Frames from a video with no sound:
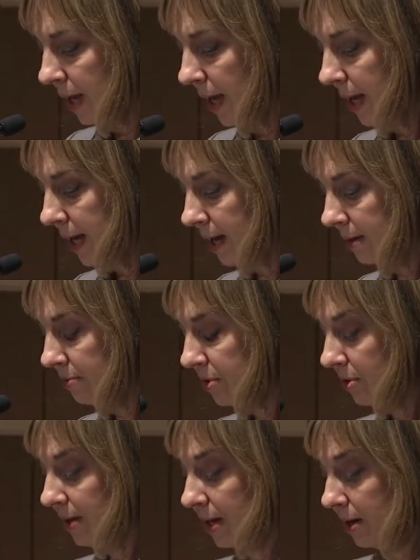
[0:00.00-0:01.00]
And
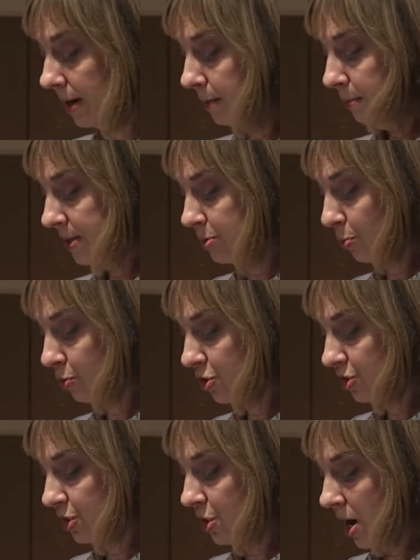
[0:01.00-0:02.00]
the economies were
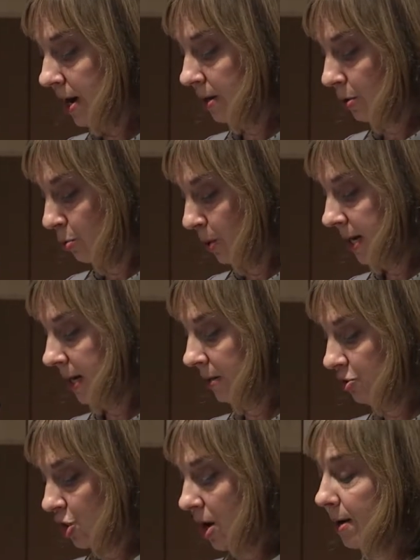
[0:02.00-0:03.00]
just not
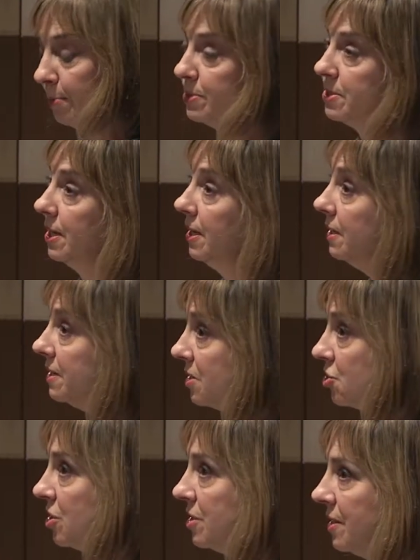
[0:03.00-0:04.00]
creating jobs. In
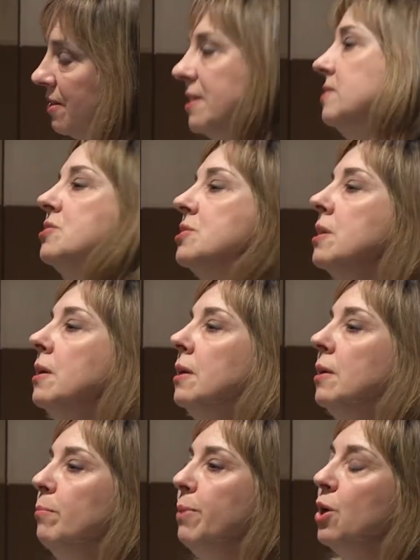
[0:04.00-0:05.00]
addition to this,
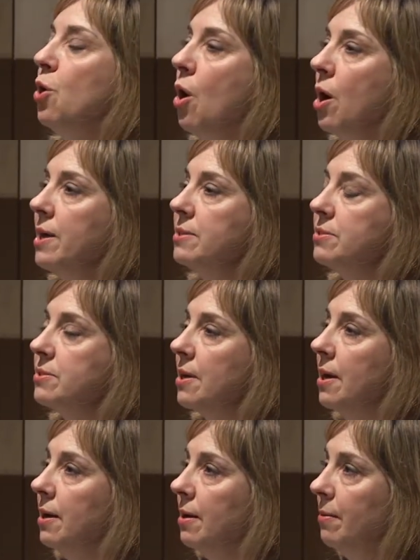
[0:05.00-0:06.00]
because
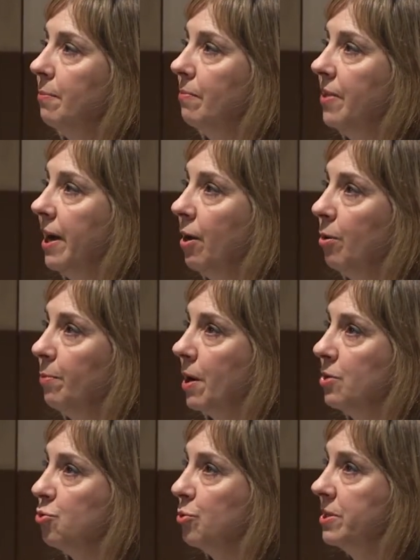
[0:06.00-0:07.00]
uh, the Arab
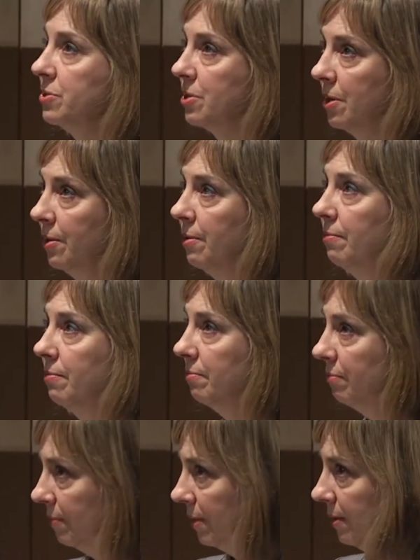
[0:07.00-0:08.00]
countries,
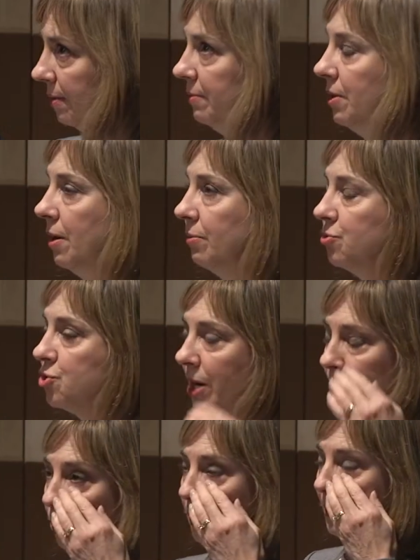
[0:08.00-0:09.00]
you know,
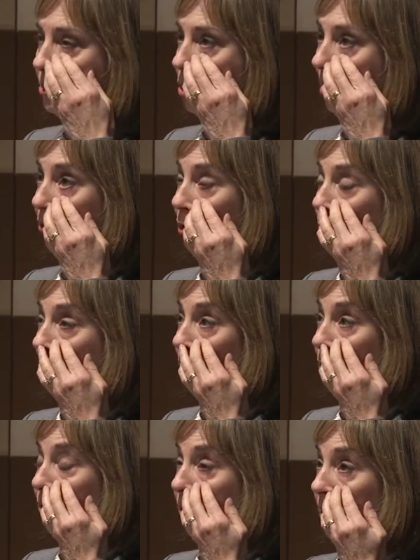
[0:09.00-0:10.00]
generally saw their
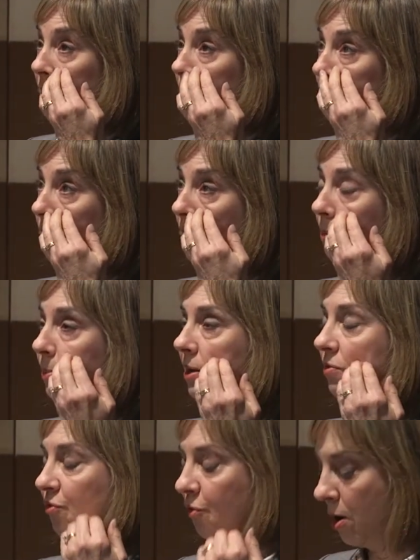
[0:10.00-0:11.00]
wealth
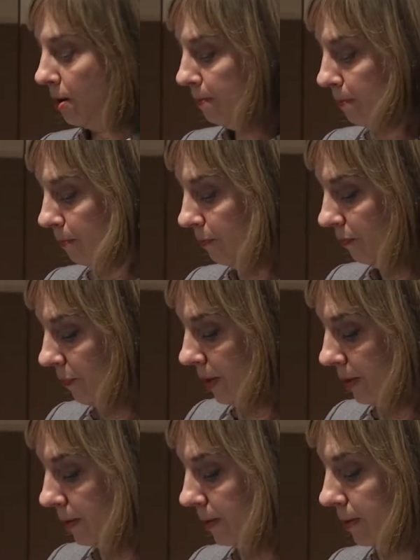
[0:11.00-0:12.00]
coming from
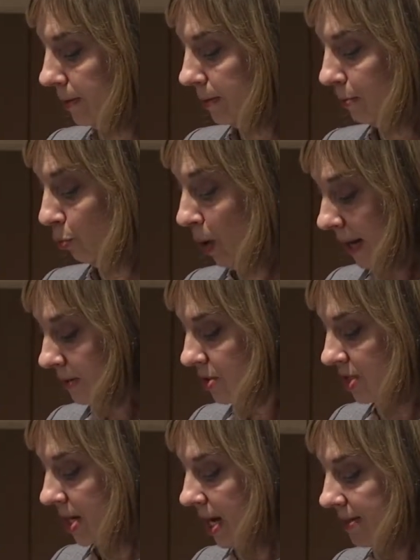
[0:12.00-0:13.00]
uh,
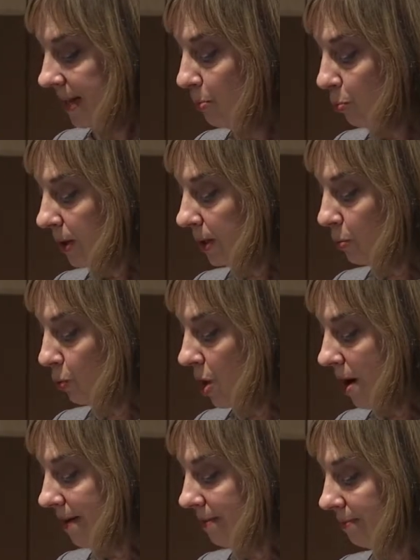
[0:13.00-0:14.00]
rents, they really were
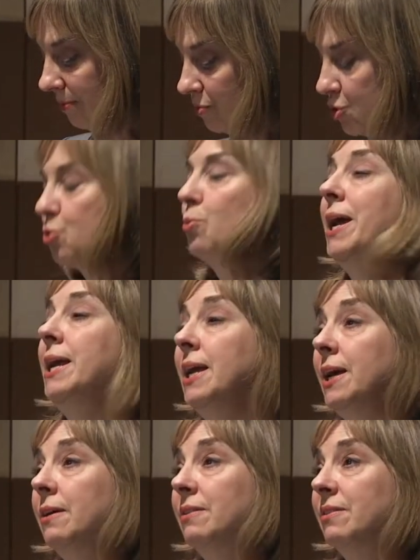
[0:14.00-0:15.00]
not
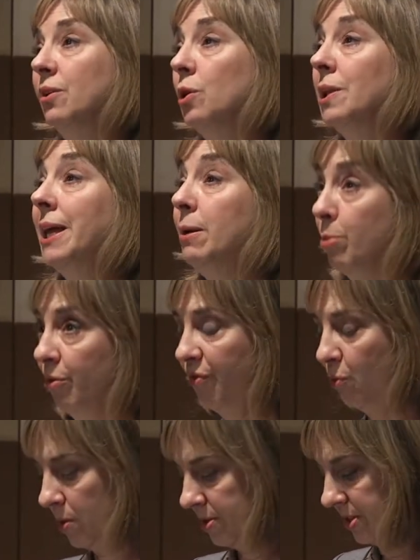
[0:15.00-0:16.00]
training their labor
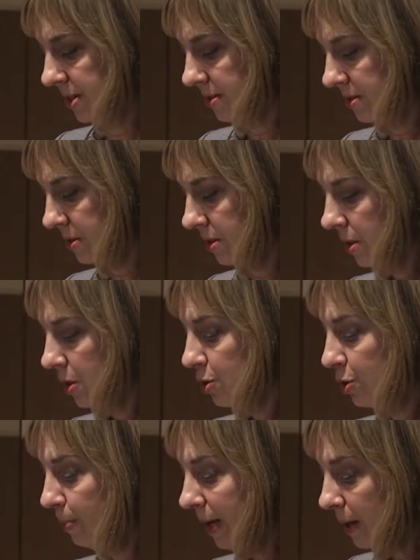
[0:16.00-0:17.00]
forces
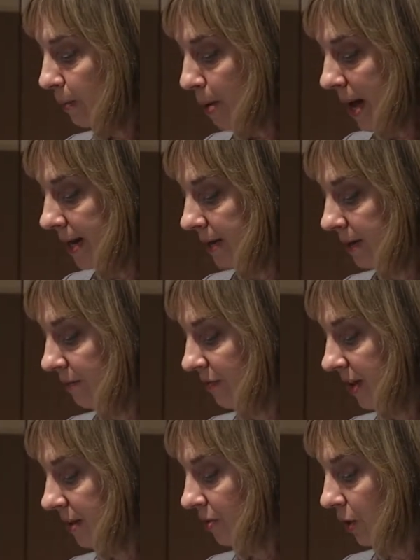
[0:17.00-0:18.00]
to be competitive
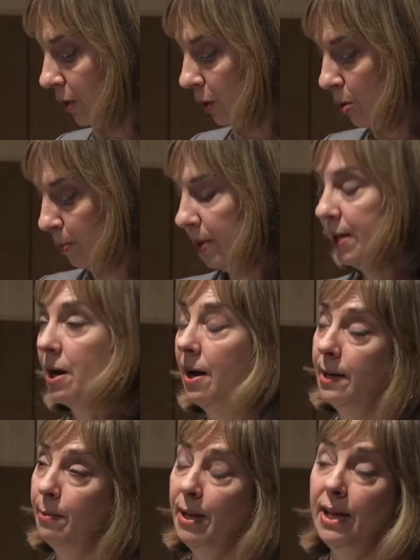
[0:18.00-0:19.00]
in the global
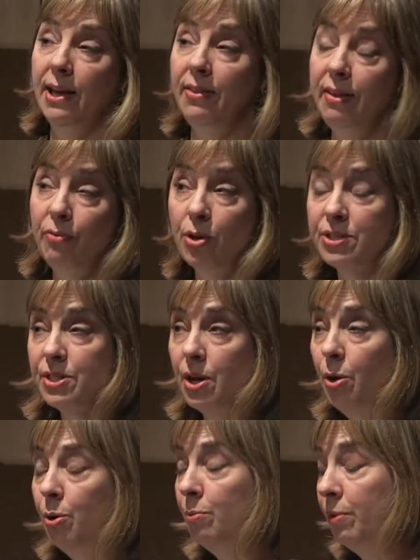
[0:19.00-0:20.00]
economy. And they've
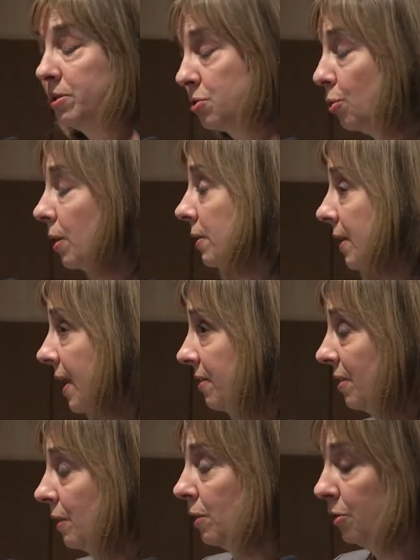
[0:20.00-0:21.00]
also historically had
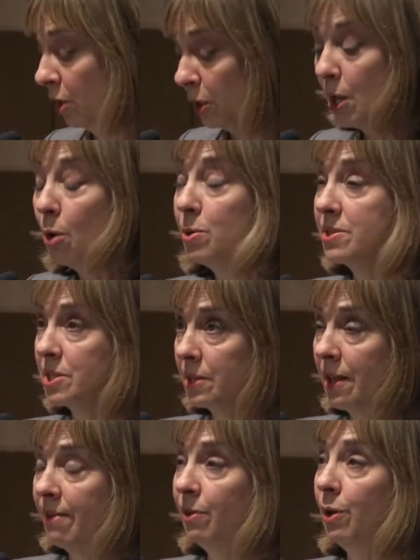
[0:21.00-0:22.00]
the, the lowest
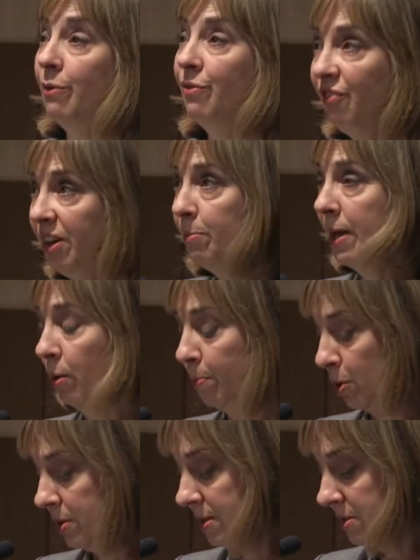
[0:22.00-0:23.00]
level of female
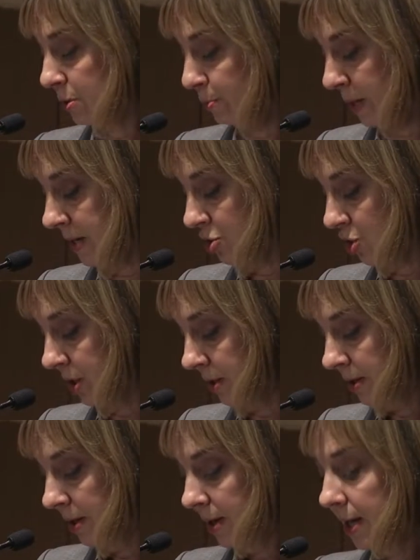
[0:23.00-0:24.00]

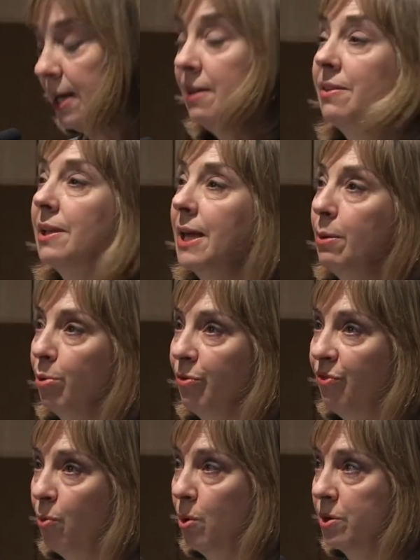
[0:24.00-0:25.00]
participation in the labor
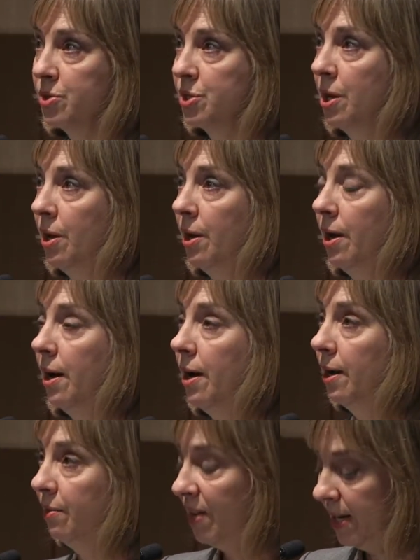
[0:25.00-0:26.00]
force
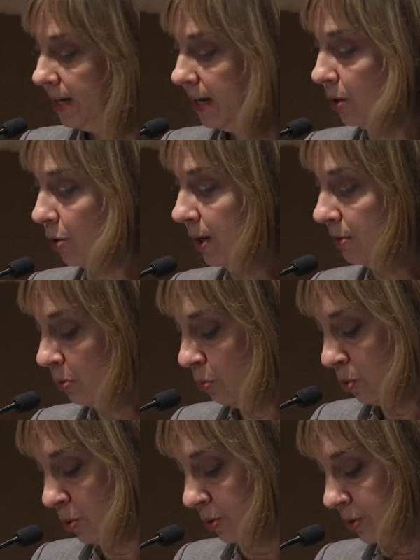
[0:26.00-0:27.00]
uh, of any area in the
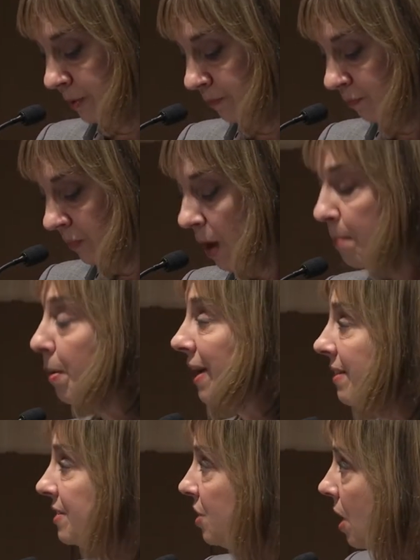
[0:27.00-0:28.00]
world. By
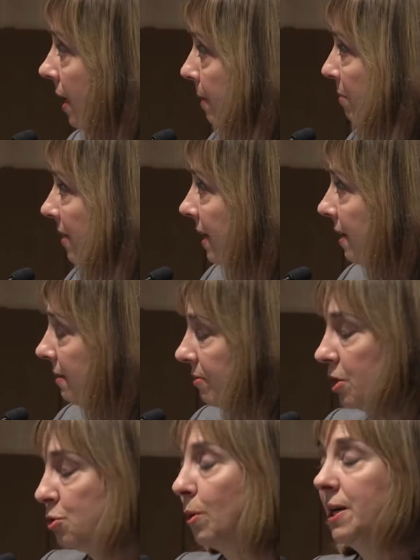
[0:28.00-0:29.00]
the time the,
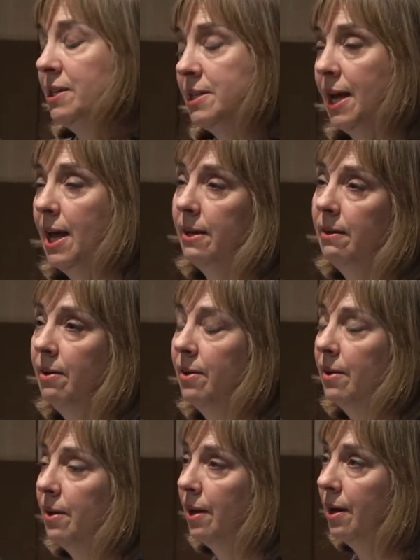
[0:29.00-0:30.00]
the 2010
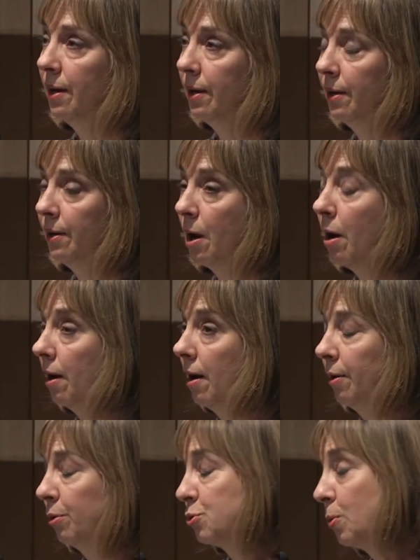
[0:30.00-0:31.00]
uh,
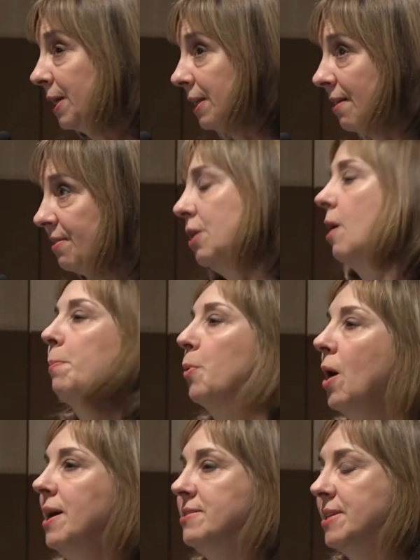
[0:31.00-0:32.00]
or 2011
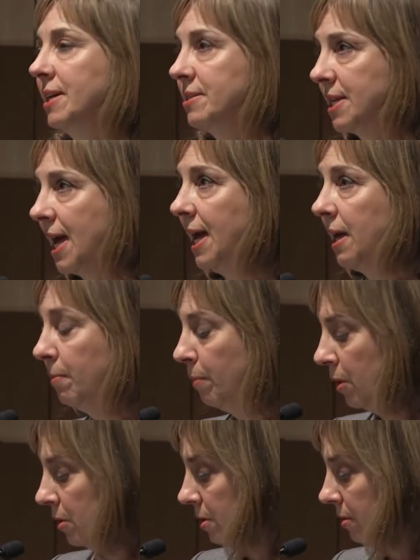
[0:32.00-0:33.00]
uprisings
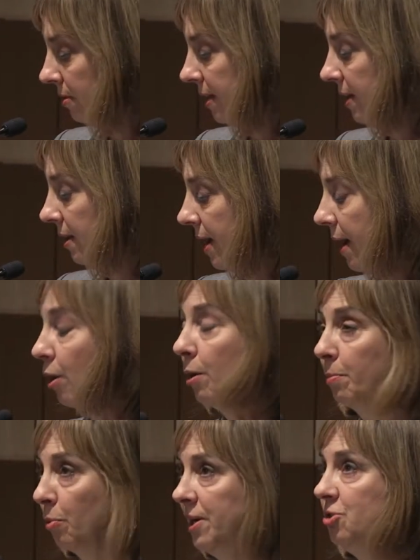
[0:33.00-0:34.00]
came, the
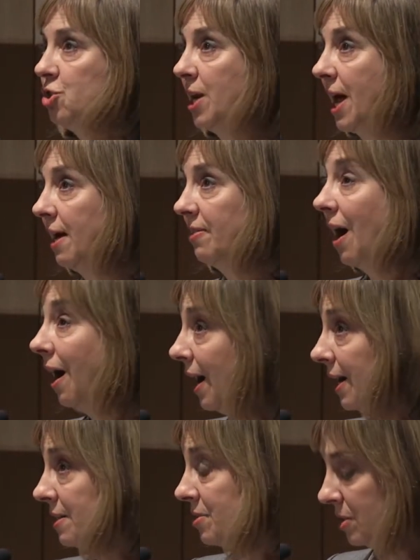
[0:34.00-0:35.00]
Arab region had the
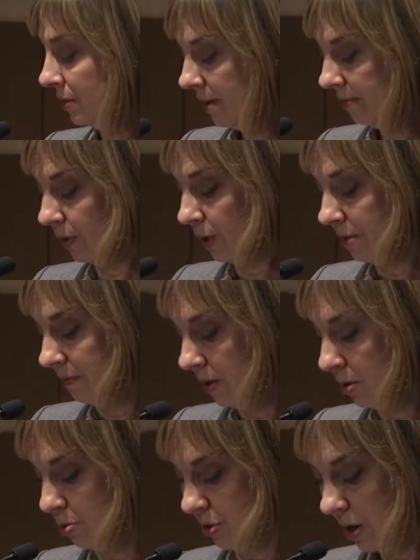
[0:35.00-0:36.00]
highest level of
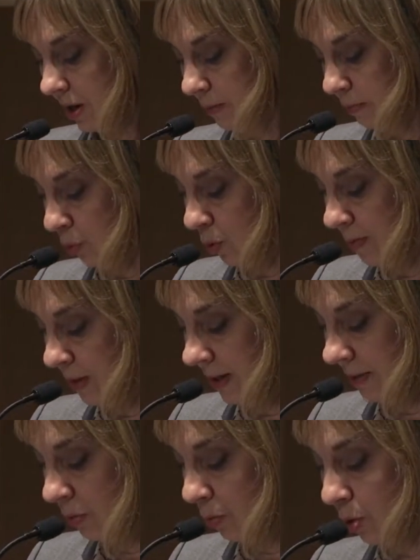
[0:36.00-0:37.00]
youth unemployment
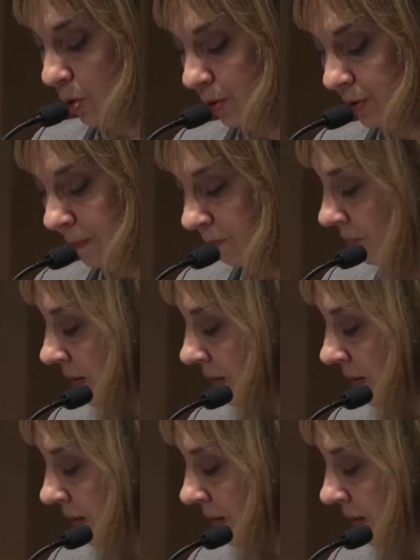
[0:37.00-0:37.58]
in the world.